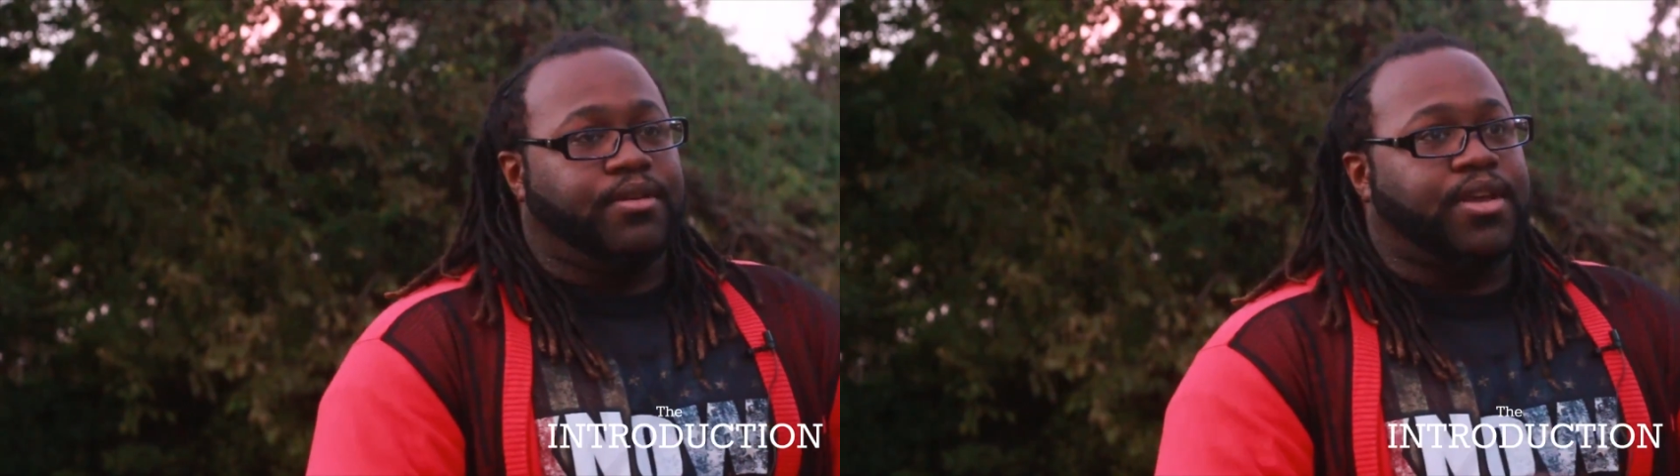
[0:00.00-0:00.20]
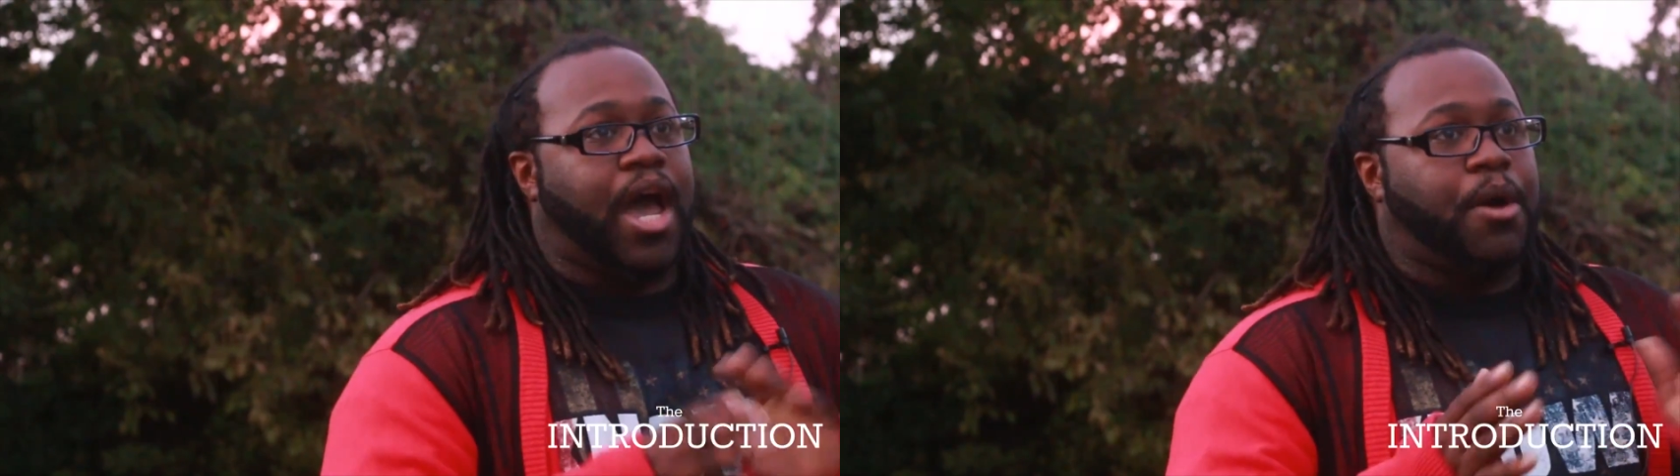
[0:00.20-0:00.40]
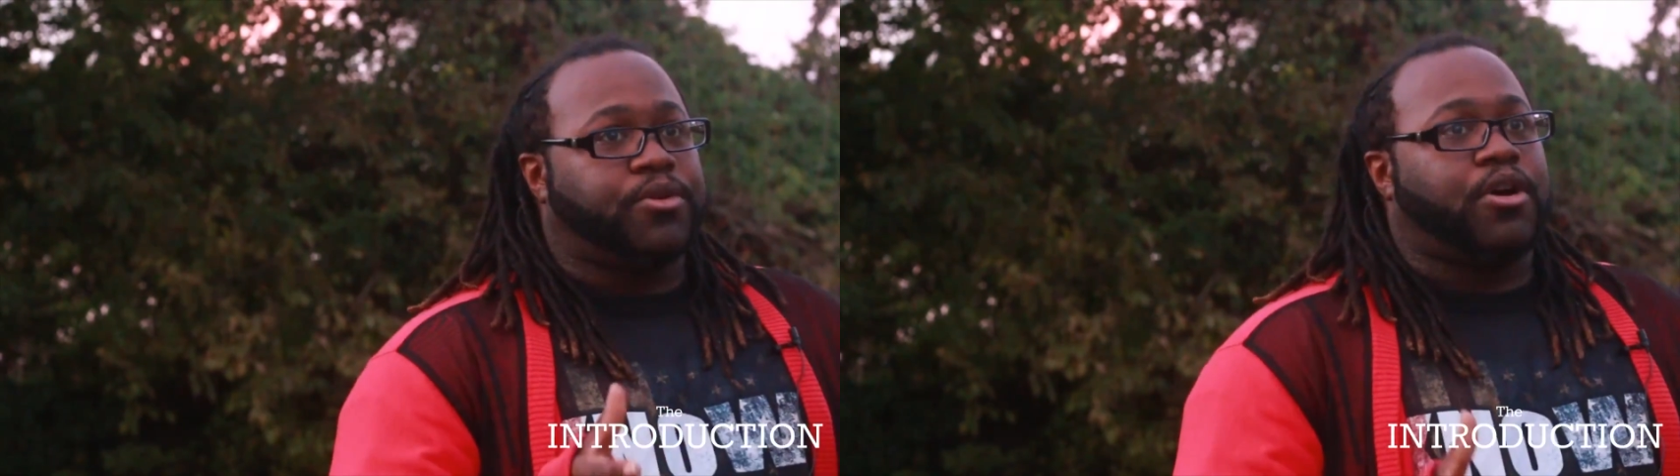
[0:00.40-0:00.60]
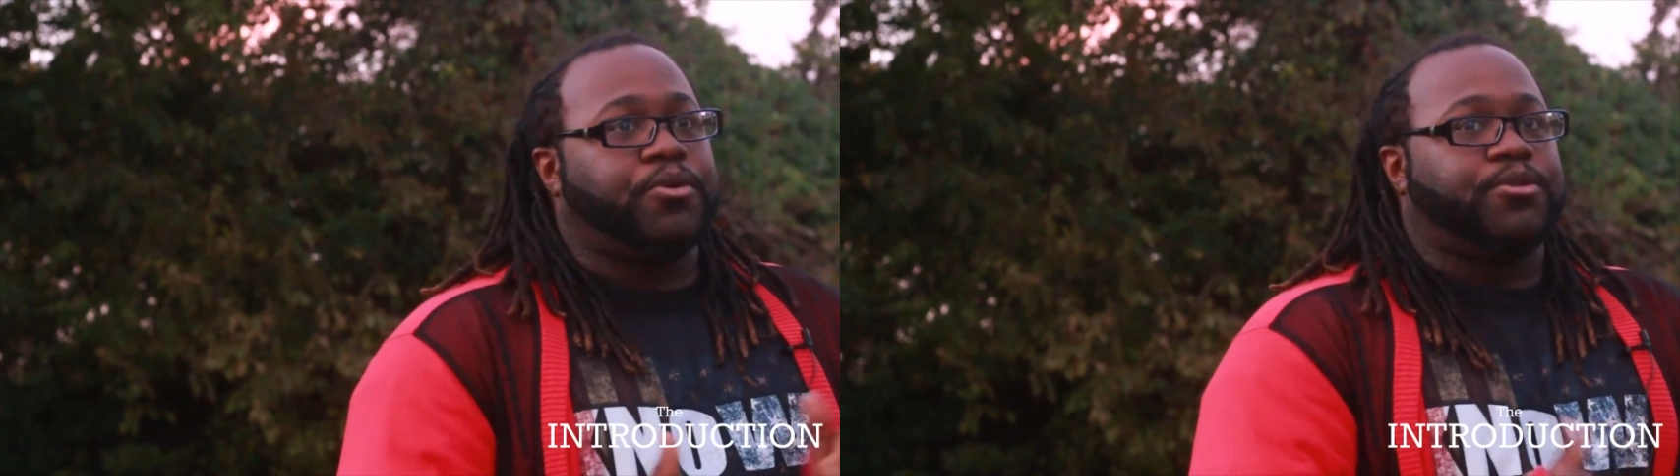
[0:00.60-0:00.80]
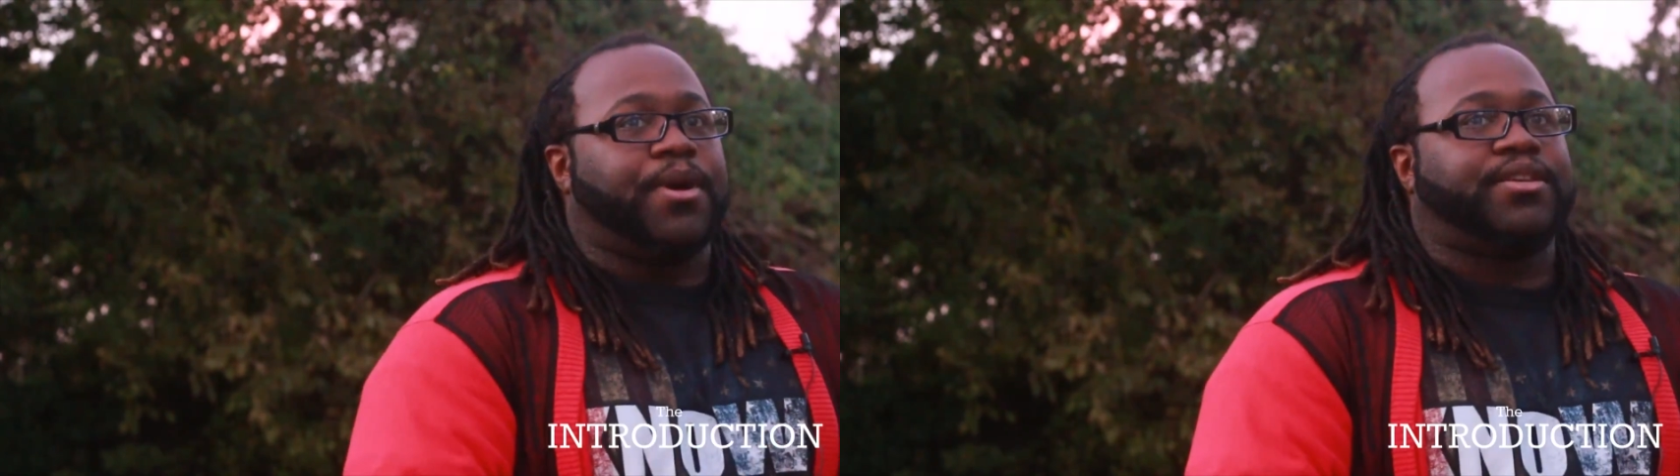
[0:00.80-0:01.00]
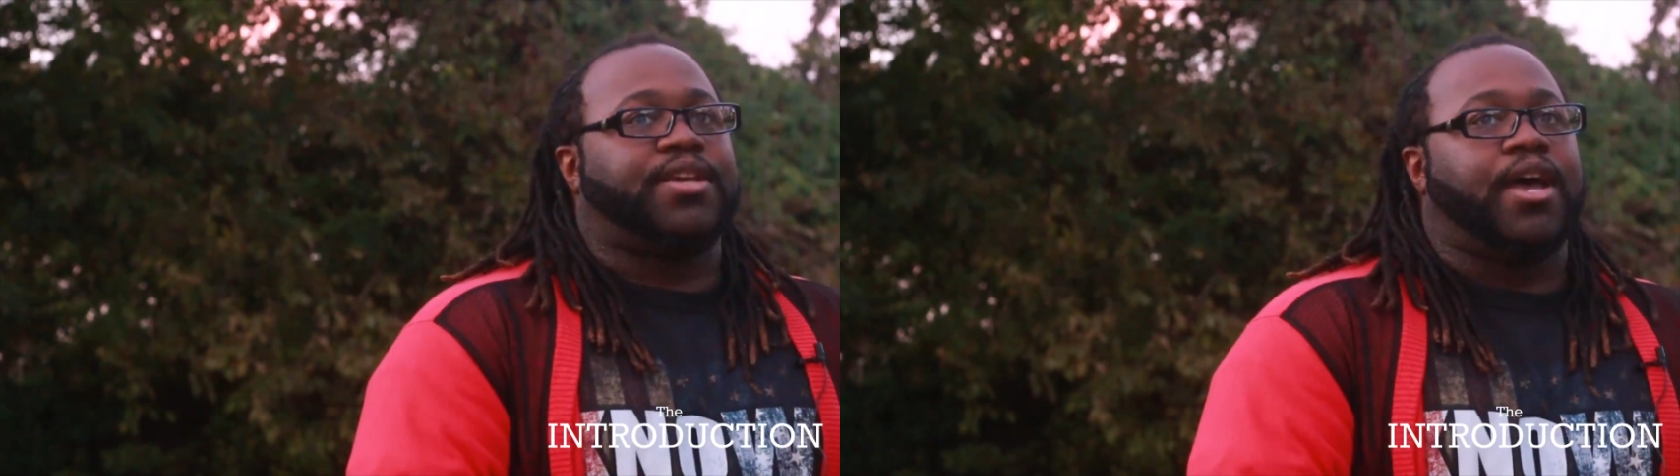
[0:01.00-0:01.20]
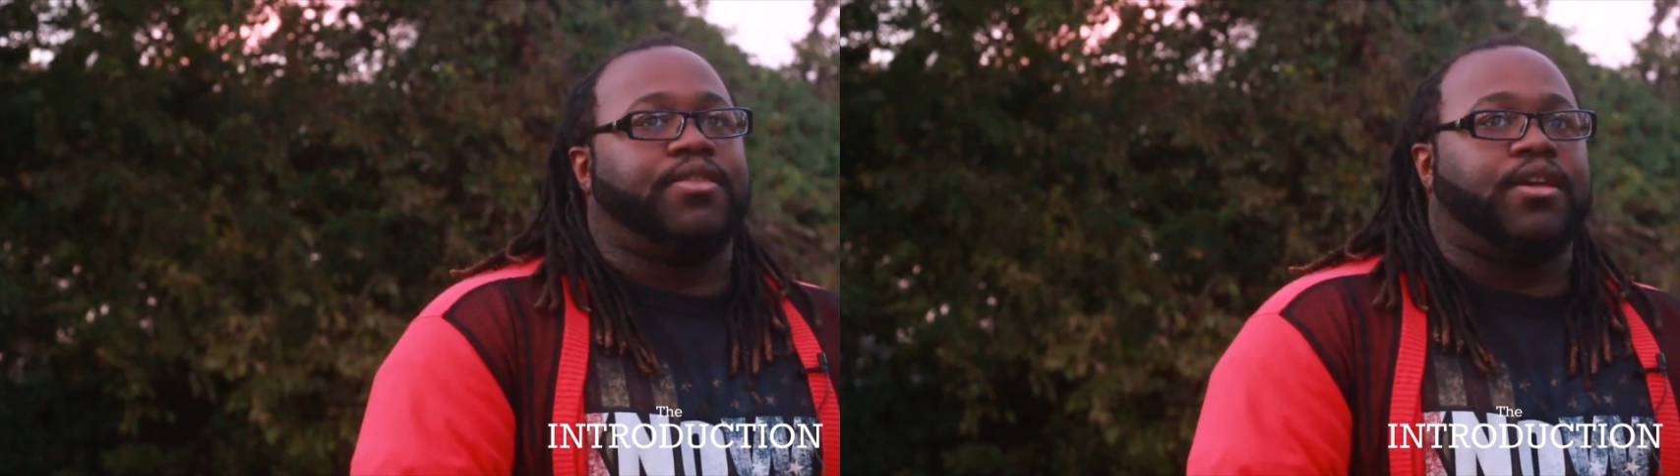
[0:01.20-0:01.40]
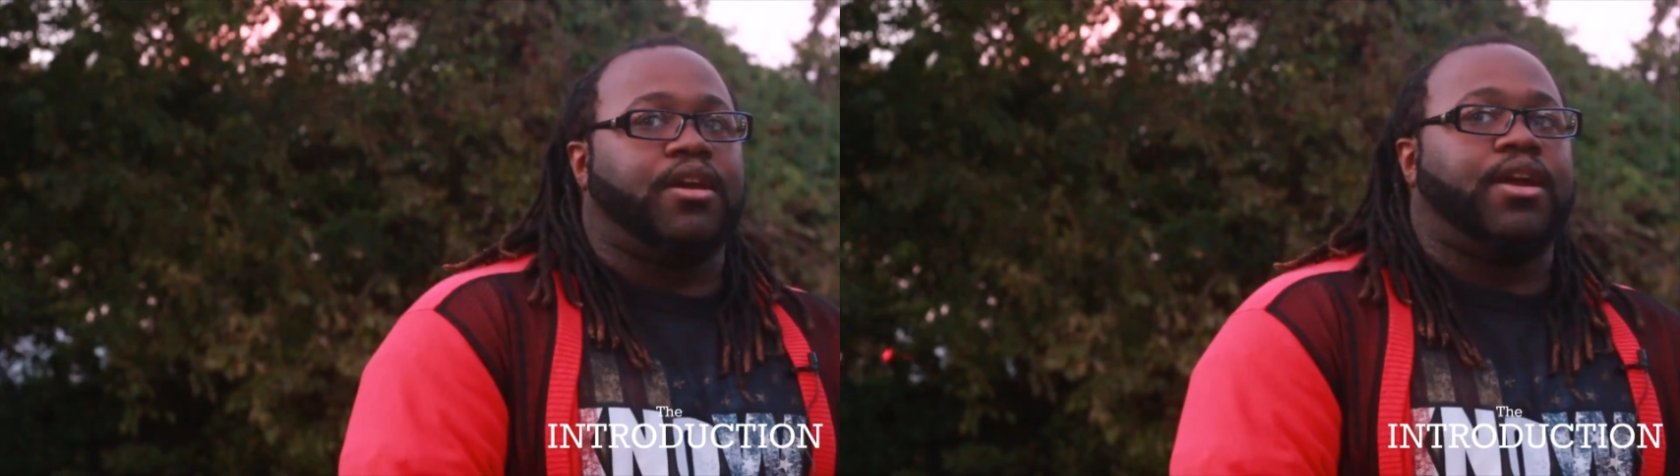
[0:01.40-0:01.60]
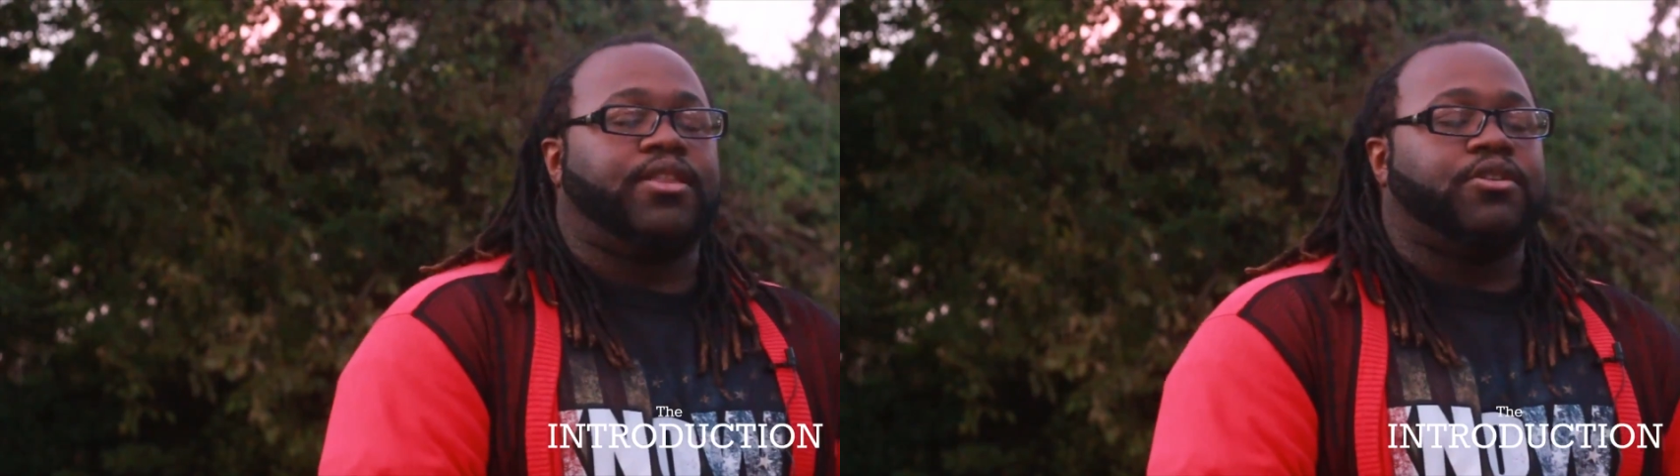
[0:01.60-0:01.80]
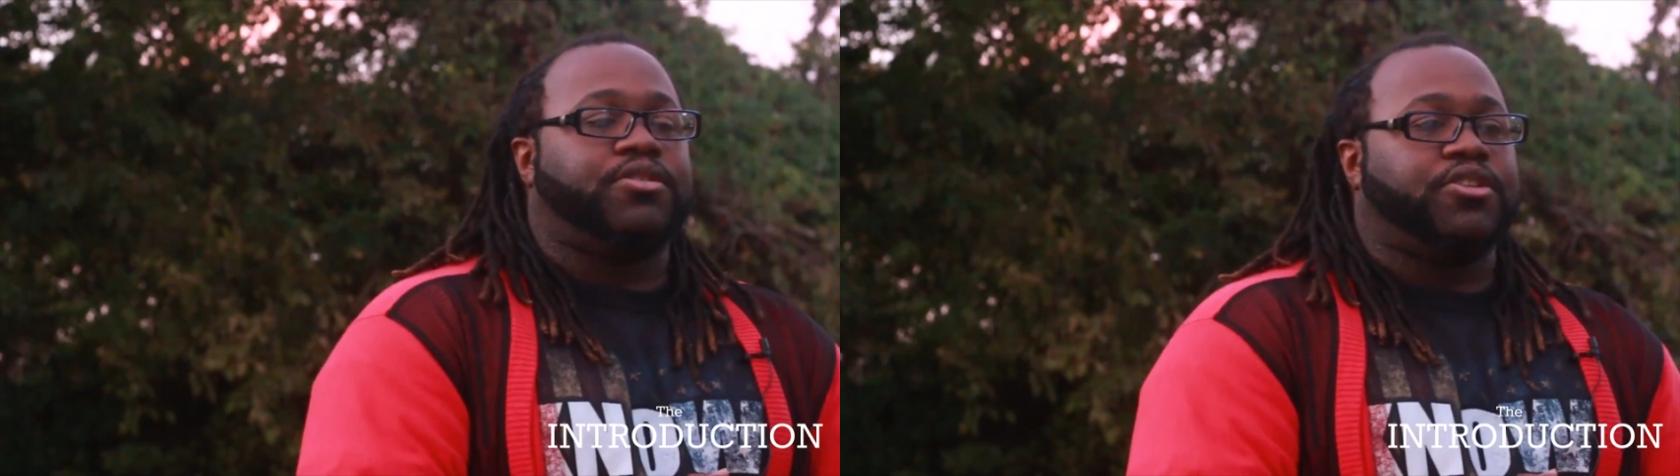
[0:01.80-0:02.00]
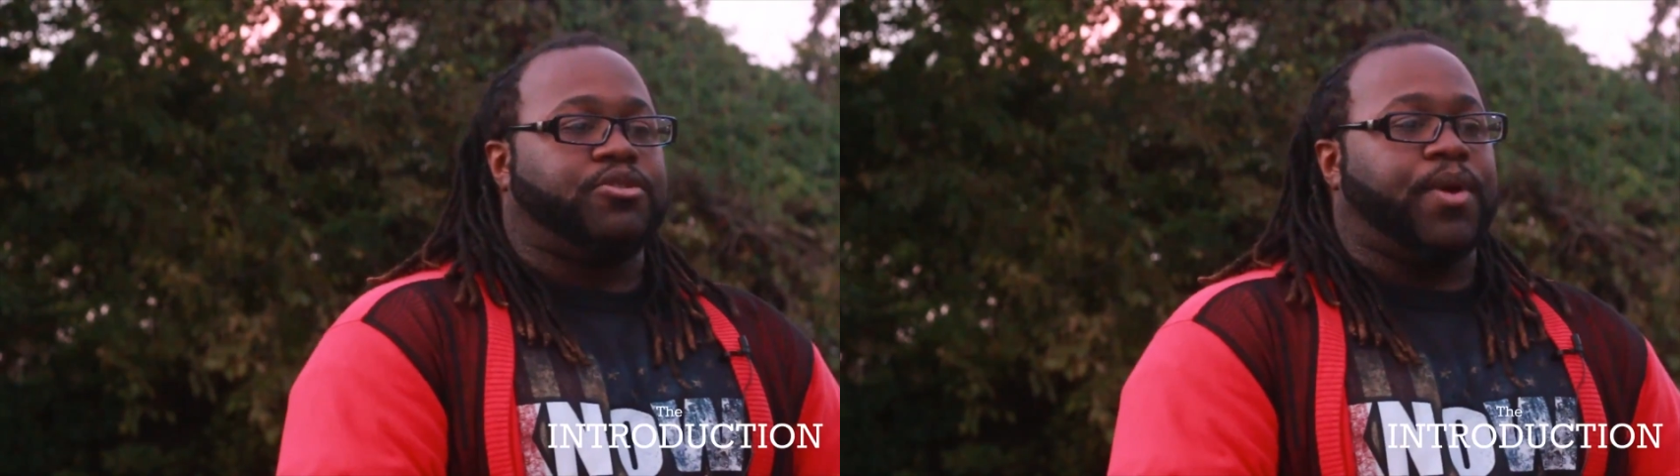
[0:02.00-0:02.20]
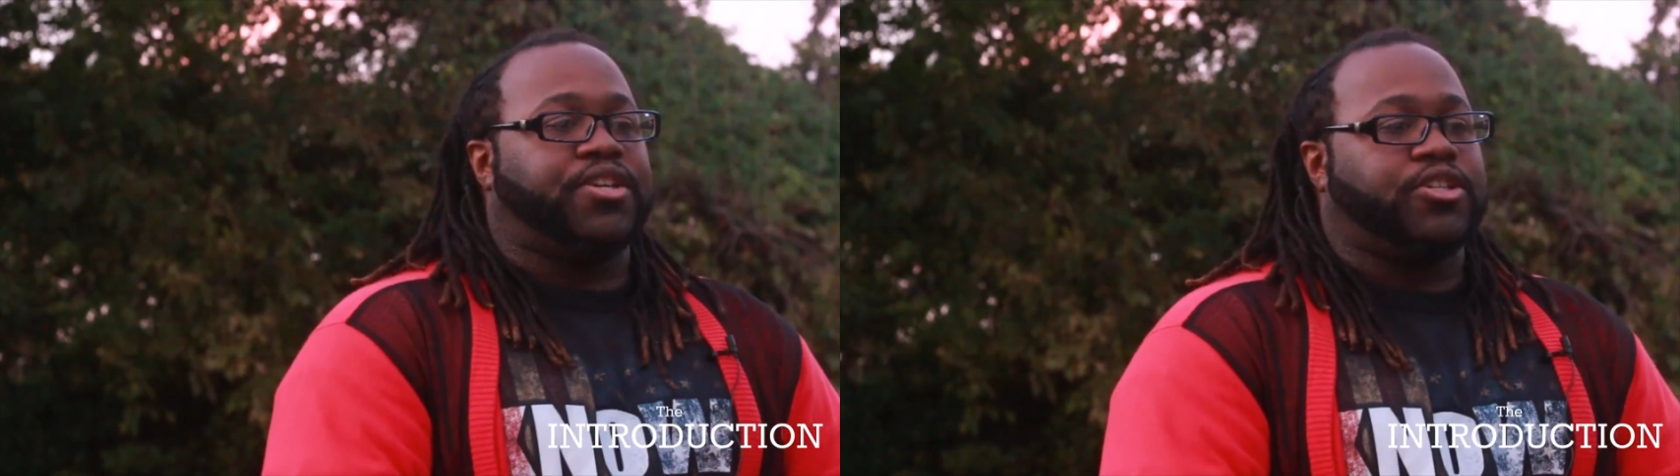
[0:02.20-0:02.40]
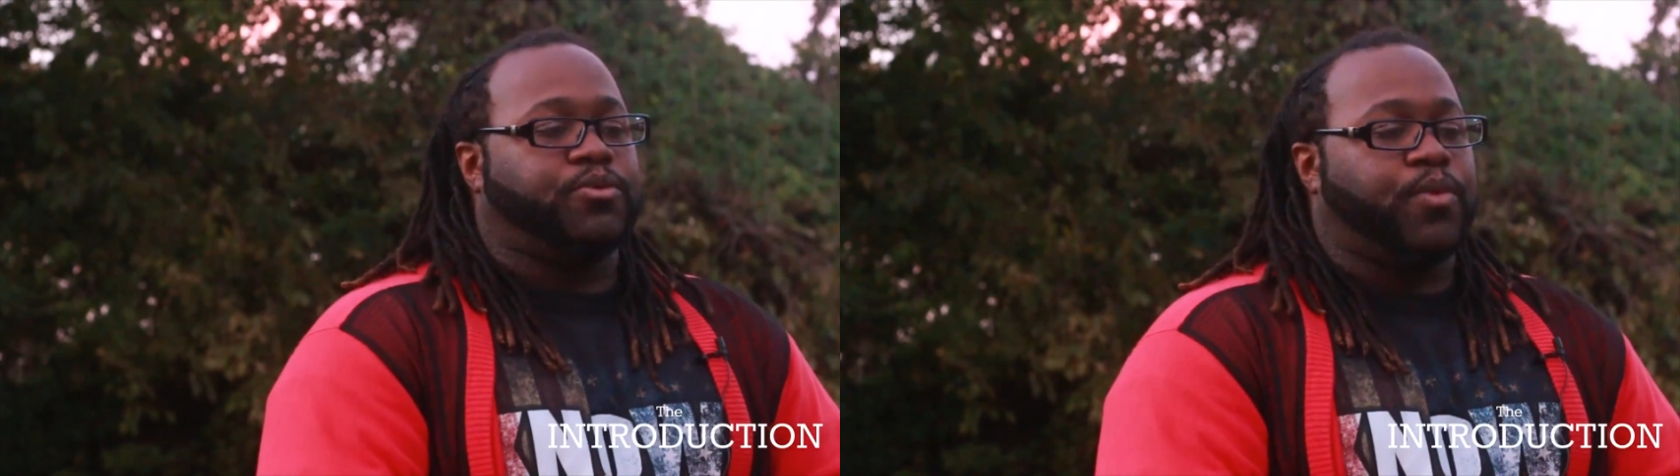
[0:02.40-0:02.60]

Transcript: God was always on my side there at those situations